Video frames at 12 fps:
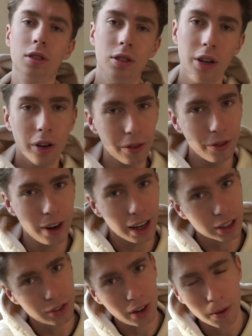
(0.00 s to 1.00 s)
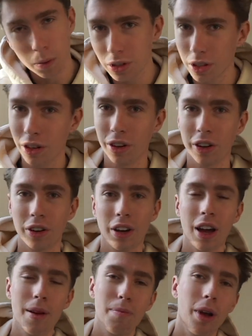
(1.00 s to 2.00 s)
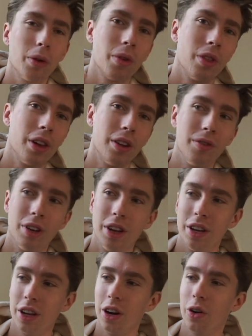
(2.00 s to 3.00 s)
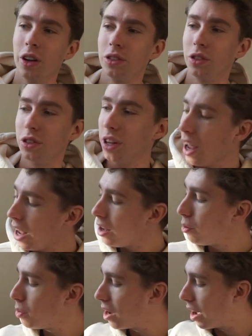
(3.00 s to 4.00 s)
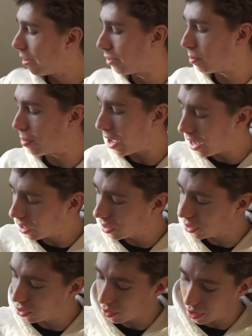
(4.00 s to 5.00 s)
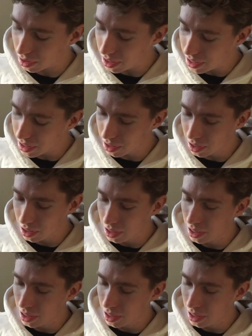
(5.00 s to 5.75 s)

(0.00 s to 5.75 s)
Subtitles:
Yo Flex fam, what's going on? I'm back with another video, and today we have a package right here.